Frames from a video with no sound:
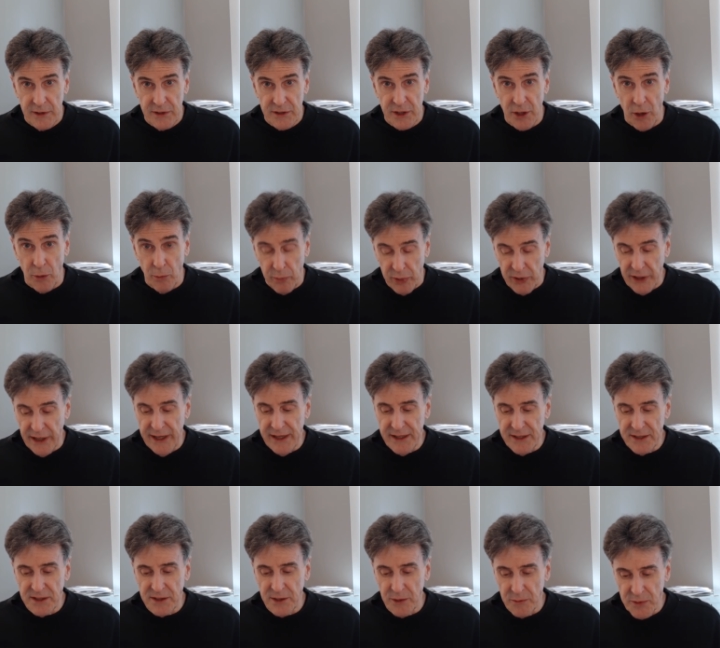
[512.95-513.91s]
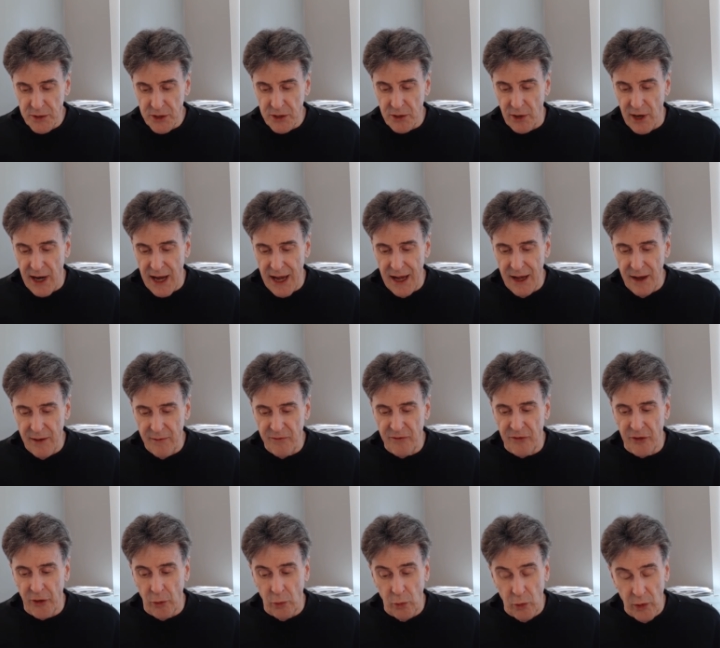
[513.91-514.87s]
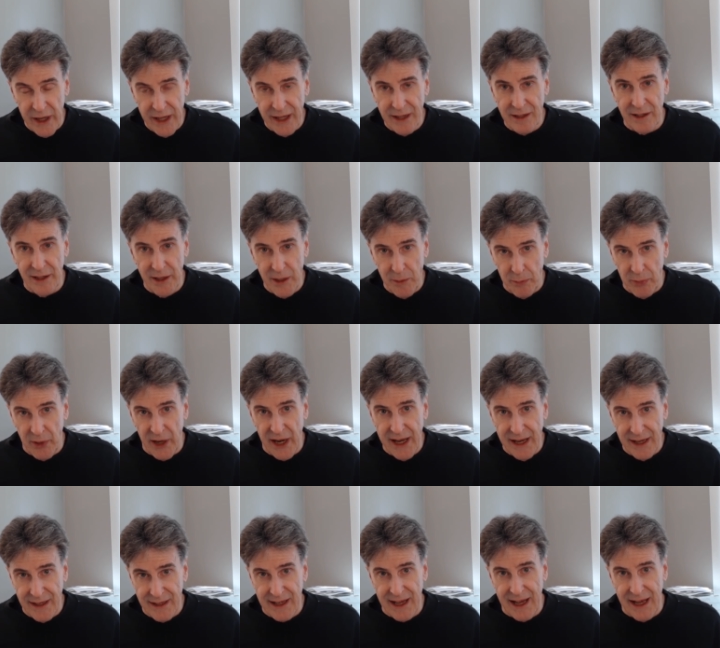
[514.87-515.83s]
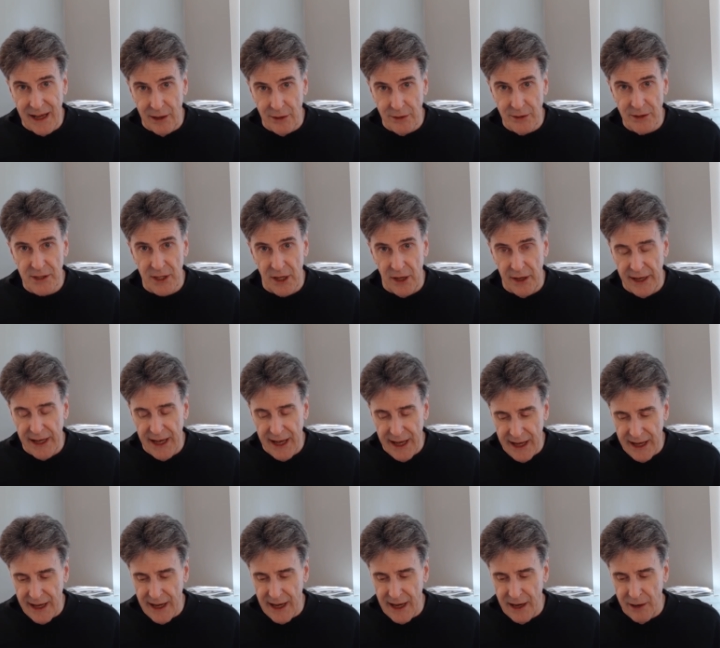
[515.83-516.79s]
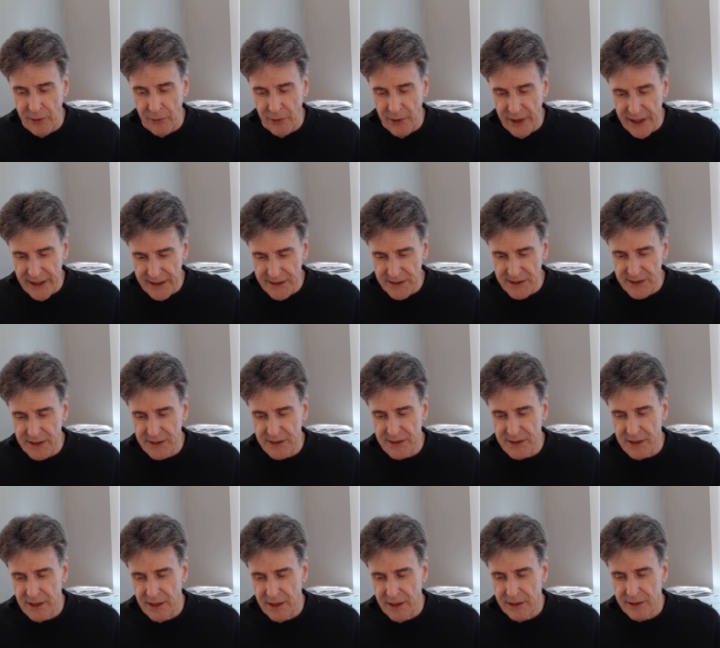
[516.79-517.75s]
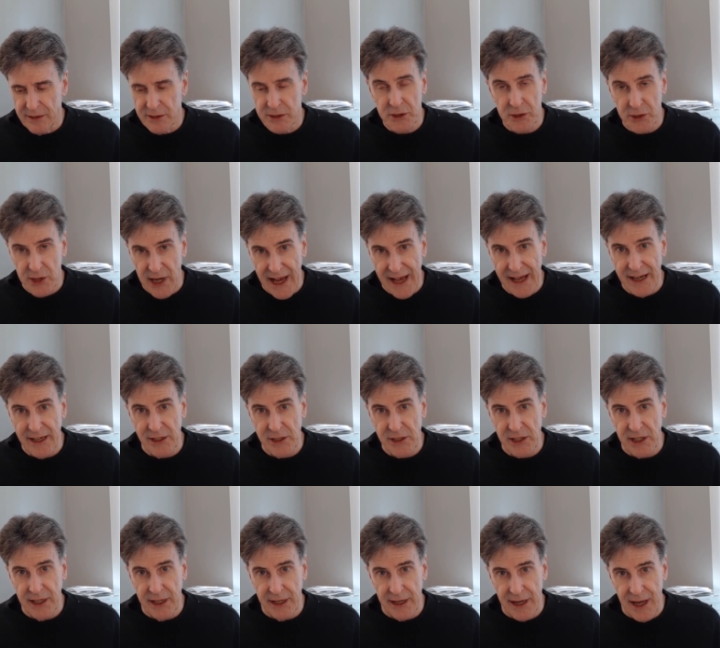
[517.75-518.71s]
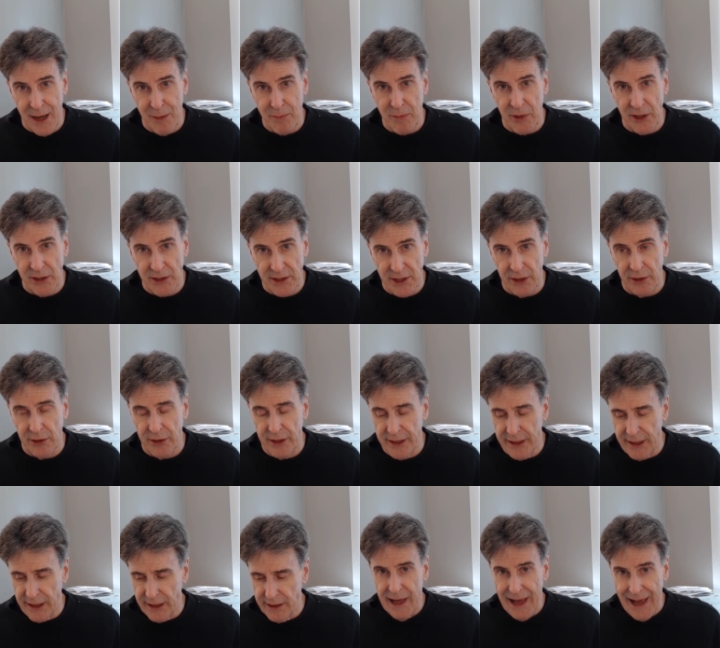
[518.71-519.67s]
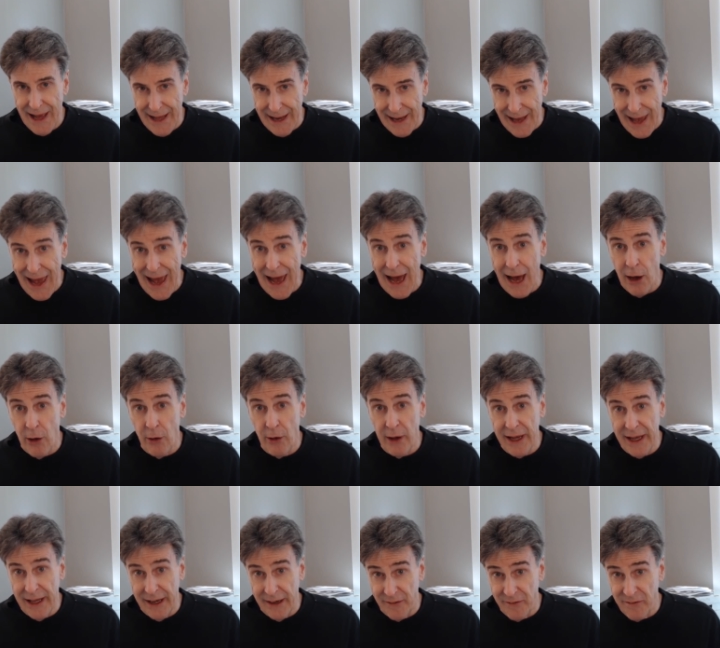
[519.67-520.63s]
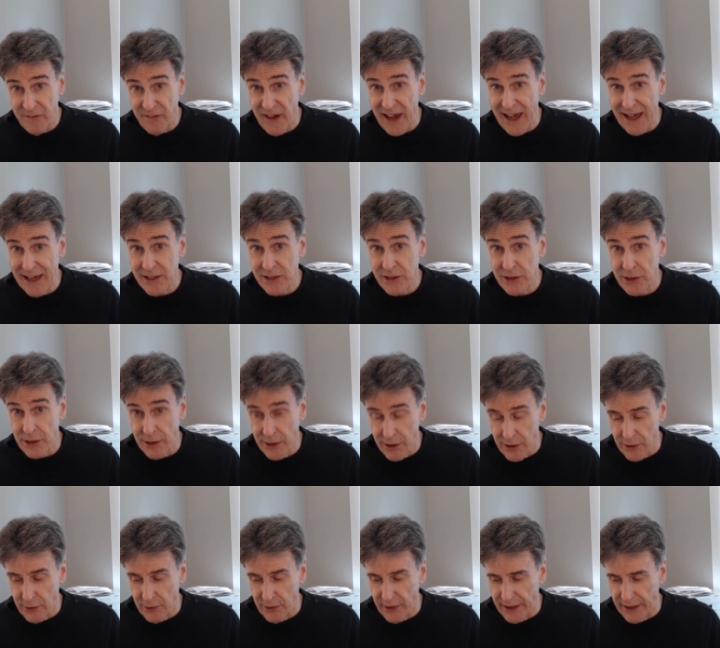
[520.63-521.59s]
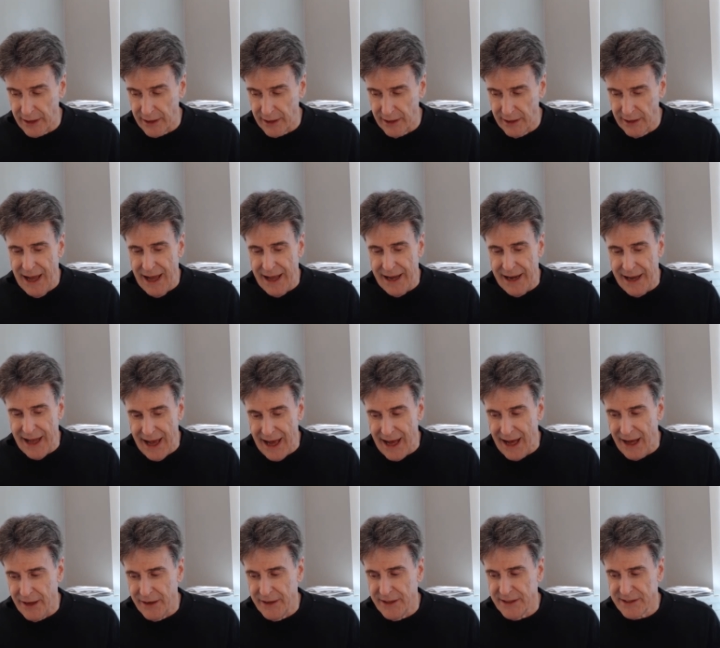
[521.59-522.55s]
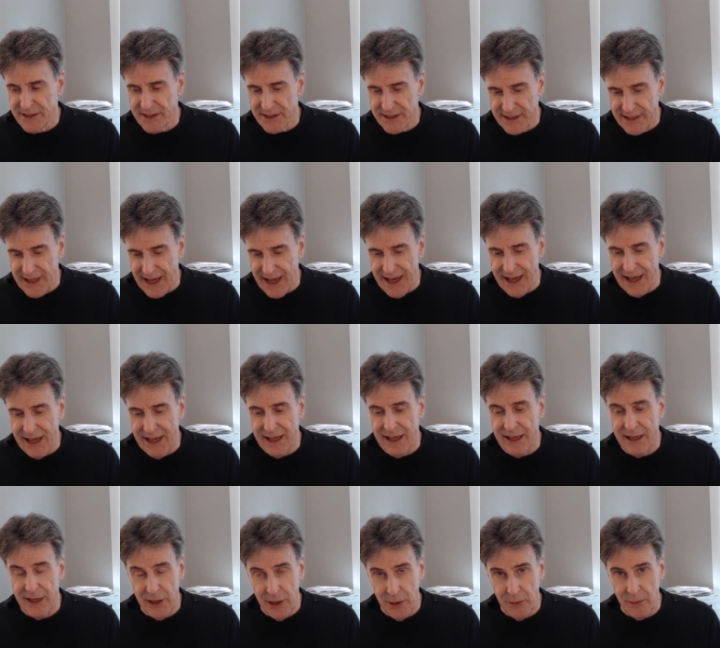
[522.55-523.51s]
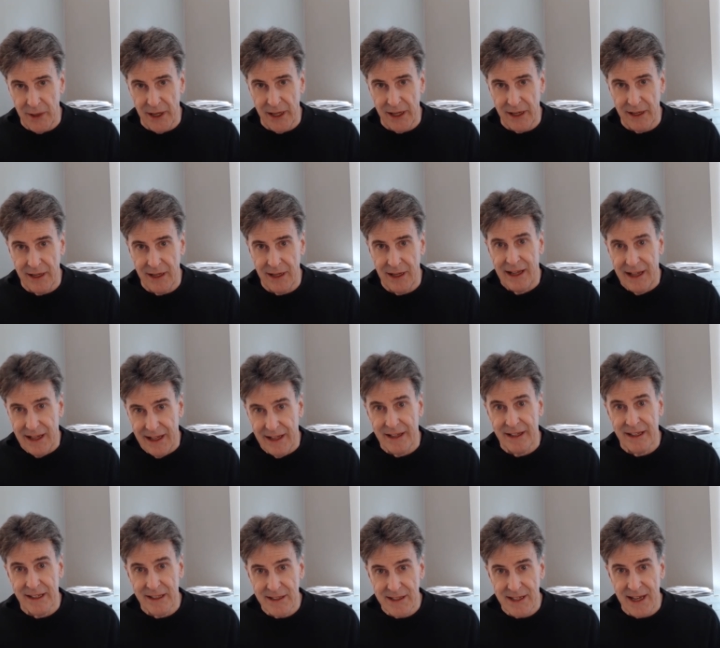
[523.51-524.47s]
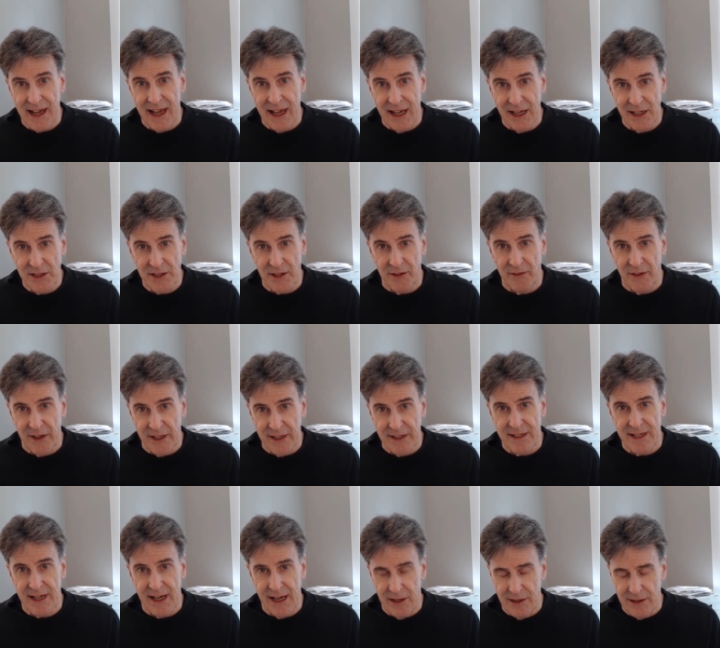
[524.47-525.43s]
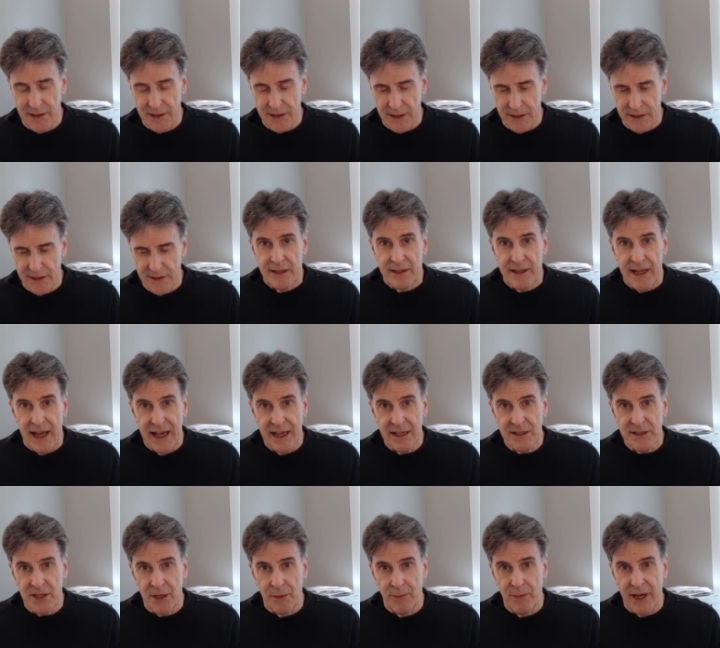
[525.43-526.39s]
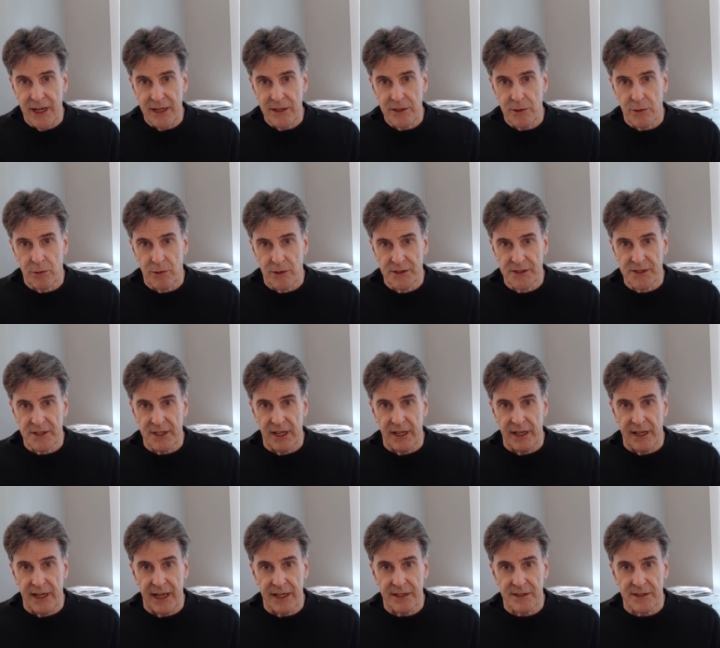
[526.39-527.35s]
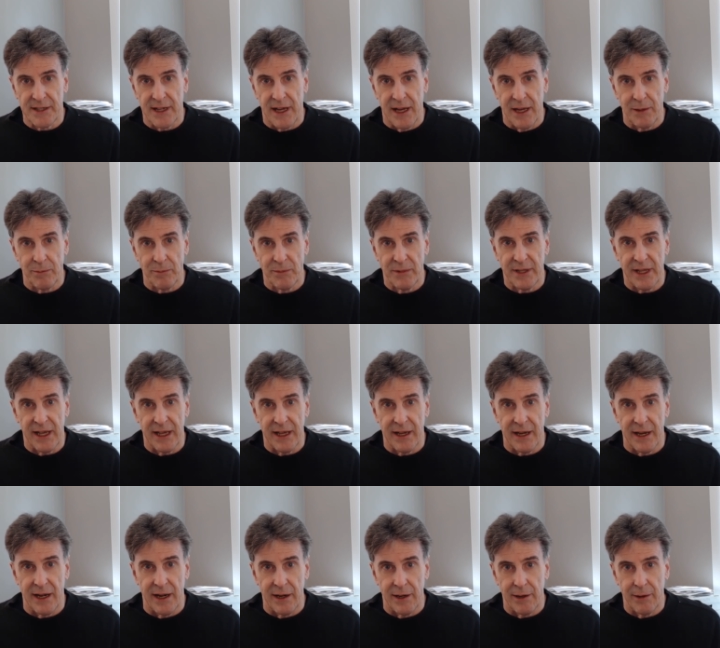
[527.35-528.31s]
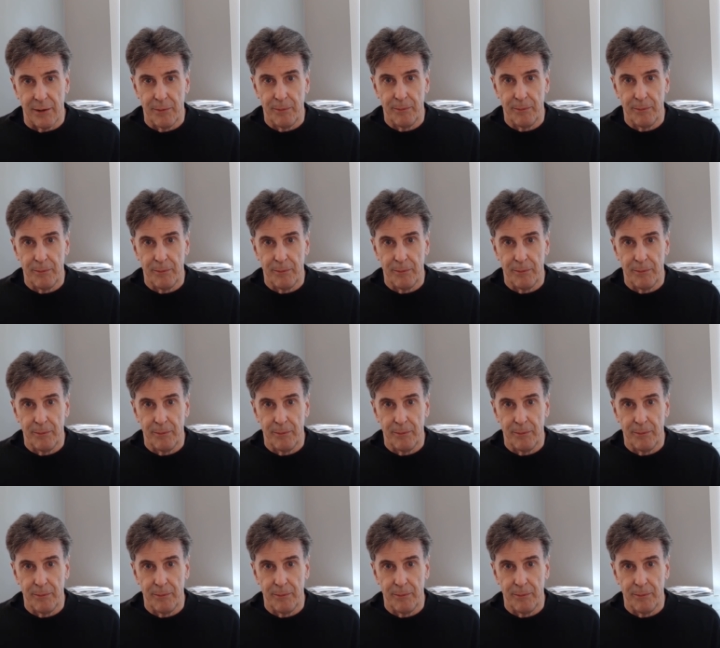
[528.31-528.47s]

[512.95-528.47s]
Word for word: So please subscribe for weekly breakdowns on AI risks strategy and opportunity and how it affects your career and how to stay human in this age of intelligence. Thanks so much. We'll see you next time. Take care.